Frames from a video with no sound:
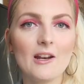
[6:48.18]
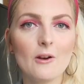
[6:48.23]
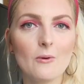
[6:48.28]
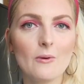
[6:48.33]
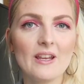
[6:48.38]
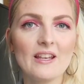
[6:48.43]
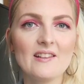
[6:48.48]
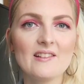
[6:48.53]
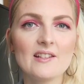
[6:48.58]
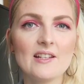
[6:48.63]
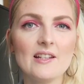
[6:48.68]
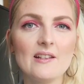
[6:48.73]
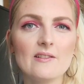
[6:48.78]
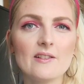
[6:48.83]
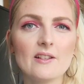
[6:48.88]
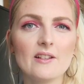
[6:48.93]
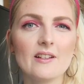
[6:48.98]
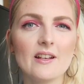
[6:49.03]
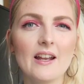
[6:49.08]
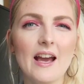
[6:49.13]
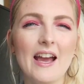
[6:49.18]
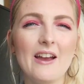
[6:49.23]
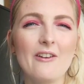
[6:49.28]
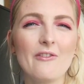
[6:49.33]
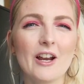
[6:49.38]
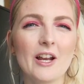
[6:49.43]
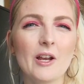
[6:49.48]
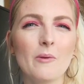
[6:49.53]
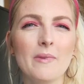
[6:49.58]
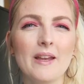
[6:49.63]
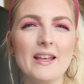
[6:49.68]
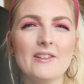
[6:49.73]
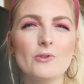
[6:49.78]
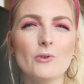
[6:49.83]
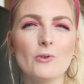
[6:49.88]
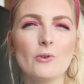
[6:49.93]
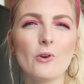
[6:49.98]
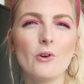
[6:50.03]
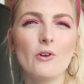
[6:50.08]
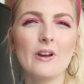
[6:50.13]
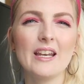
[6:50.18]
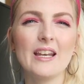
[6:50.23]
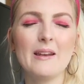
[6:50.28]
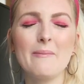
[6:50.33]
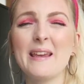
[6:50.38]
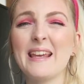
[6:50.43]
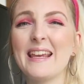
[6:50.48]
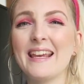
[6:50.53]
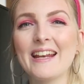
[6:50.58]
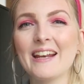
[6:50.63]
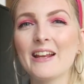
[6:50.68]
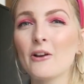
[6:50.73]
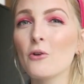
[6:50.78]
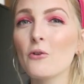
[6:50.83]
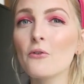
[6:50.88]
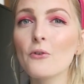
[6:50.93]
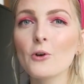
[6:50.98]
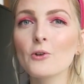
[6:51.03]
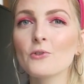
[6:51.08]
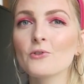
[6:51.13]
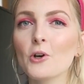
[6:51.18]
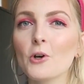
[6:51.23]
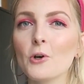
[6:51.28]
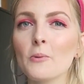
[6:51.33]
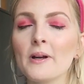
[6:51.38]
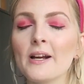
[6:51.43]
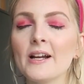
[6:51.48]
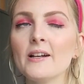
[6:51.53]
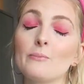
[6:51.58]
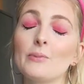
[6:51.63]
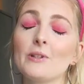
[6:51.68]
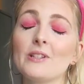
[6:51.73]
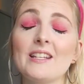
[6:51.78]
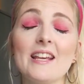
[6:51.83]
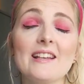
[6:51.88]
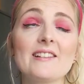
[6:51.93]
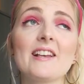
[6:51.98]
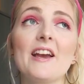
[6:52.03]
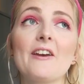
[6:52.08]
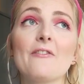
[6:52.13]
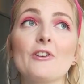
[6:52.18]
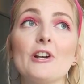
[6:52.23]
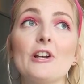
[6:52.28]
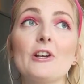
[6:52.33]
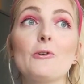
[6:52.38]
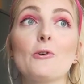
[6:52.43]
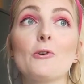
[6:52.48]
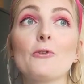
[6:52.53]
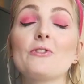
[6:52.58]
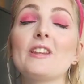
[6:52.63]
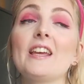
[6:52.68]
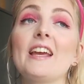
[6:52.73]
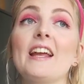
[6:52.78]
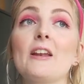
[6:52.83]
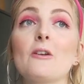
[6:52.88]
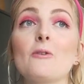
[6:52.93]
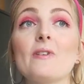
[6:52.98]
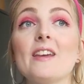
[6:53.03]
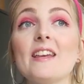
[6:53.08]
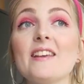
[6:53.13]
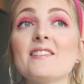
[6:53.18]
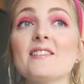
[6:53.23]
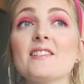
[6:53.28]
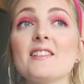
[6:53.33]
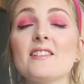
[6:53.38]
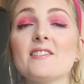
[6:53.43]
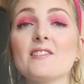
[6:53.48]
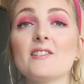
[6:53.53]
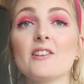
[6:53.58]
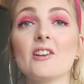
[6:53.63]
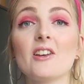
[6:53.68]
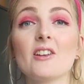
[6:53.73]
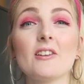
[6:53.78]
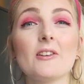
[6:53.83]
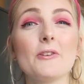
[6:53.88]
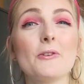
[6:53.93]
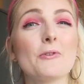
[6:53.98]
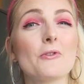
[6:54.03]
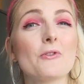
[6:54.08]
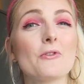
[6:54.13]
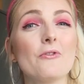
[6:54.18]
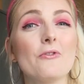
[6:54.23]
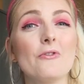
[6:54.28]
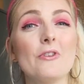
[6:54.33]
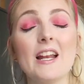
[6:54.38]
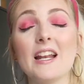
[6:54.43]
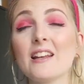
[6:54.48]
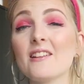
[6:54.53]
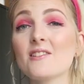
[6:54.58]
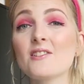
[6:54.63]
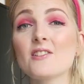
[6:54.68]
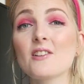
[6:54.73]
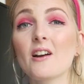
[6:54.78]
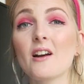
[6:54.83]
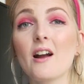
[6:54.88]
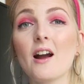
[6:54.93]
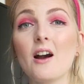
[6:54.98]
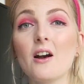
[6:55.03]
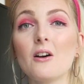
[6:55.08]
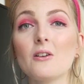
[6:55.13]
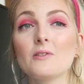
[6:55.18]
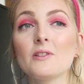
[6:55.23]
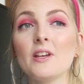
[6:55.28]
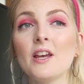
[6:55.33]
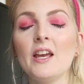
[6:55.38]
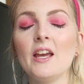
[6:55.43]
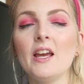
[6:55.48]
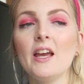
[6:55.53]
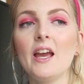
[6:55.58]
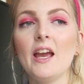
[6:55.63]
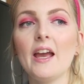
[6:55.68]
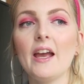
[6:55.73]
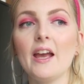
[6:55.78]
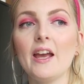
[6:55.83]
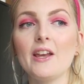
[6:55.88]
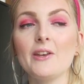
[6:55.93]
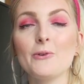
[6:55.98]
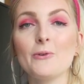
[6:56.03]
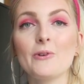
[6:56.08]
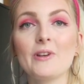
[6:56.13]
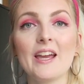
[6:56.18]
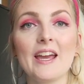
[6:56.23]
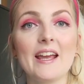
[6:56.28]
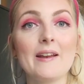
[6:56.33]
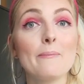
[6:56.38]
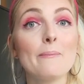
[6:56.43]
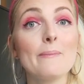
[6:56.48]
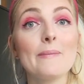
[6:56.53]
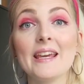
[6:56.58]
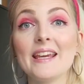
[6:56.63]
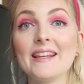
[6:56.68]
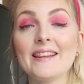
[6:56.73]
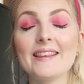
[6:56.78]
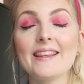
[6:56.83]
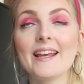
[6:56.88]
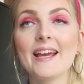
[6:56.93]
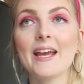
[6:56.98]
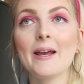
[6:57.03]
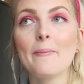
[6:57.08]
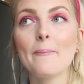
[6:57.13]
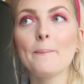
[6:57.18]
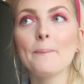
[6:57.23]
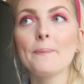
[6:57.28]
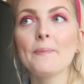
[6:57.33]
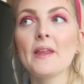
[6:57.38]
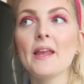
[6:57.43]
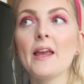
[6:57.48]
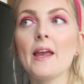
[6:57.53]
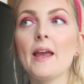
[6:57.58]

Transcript: Halloween season, I recommend you go in the beginning of October. But yes, I really love the Halloween season. A lot of villains are out. You can meet them.